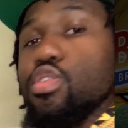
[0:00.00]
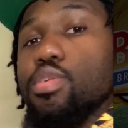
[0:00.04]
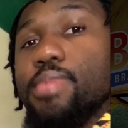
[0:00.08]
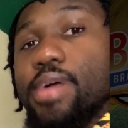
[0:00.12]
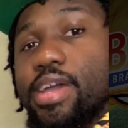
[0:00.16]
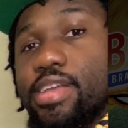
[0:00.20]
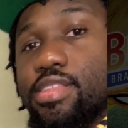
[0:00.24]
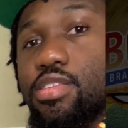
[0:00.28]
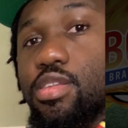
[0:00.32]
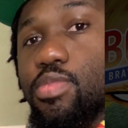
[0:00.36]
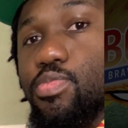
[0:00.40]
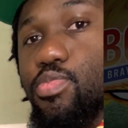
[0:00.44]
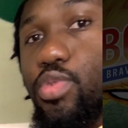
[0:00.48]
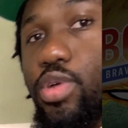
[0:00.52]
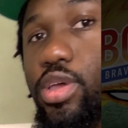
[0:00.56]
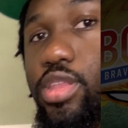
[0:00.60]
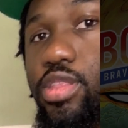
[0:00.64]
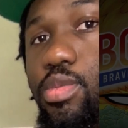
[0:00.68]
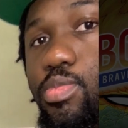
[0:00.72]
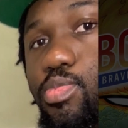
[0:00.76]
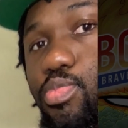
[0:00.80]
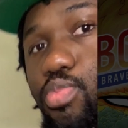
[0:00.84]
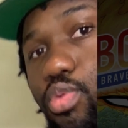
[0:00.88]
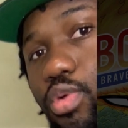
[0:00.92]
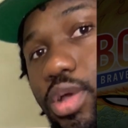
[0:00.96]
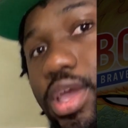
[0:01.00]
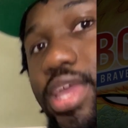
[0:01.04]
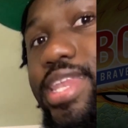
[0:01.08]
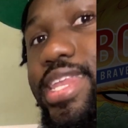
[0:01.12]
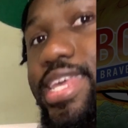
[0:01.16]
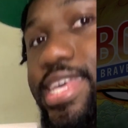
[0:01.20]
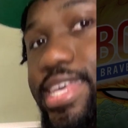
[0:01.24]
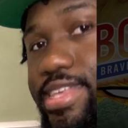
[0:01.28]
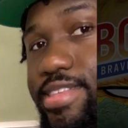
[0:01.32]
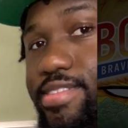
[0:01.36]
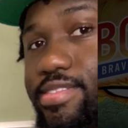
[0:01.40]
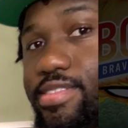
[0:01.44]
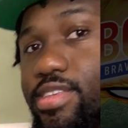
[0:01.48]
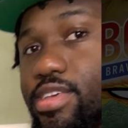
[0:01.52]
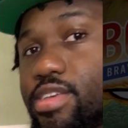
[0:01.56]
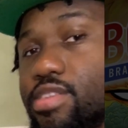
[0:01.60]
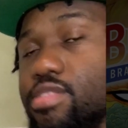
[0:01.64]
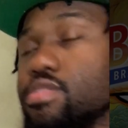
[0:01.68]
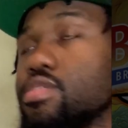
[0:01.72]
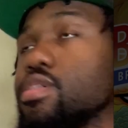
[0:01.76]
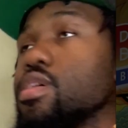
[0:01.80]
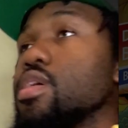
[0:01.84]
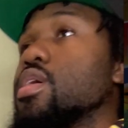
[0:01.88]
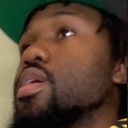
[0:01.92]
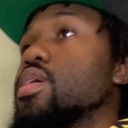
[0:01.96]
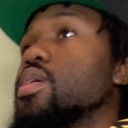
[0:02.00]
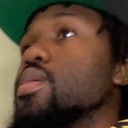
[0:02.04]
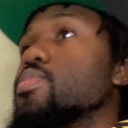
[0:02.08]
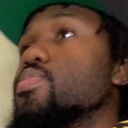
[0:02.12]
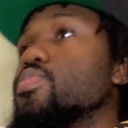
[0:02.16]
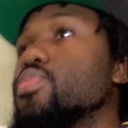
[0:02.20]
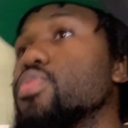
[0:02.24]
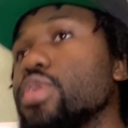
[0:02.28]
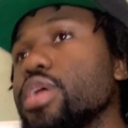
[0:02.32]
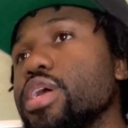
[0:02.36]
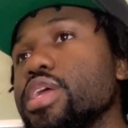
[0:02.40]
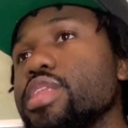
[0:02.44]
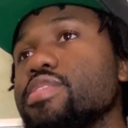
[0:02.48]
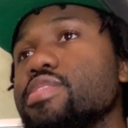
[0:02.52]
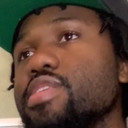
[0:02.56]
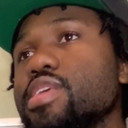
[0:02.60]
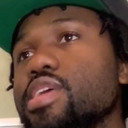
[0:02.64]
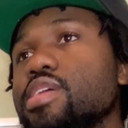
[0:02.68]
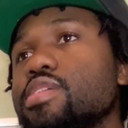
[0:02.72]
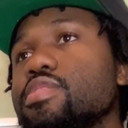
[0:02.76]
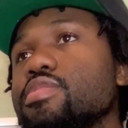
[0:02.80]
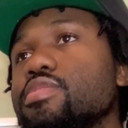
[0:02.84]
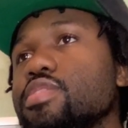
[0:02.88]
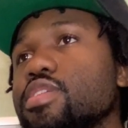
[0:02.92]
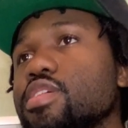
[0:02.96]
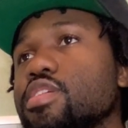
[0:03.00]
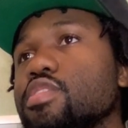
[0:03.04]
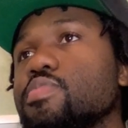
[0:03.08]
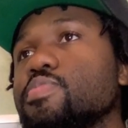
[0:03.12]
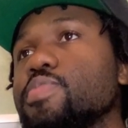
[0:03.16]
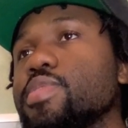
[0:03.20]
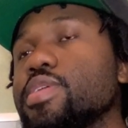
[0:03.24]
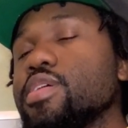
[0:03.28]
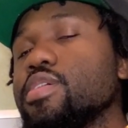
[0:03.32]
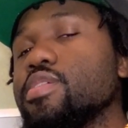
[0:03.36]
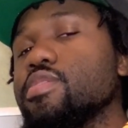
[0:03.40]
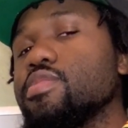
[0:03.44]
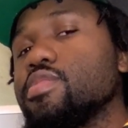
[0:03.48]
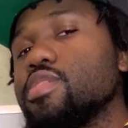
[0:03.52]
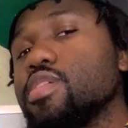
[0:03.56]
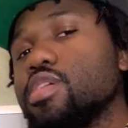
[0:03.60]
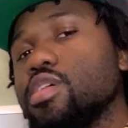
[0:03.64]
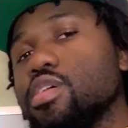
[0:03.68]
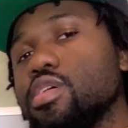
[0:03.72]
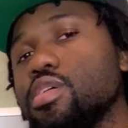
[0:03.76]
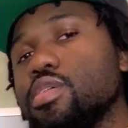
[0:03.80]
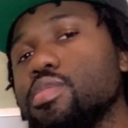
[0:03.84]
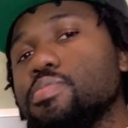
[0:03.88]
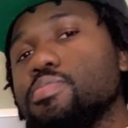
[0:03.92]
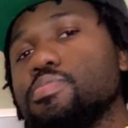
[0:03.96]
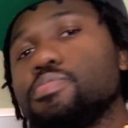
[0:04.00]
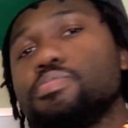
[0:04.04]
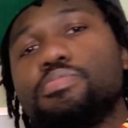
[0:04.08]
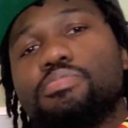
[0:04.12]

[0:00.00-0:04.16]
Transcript: go back to the point. The point is this. Points exist because they're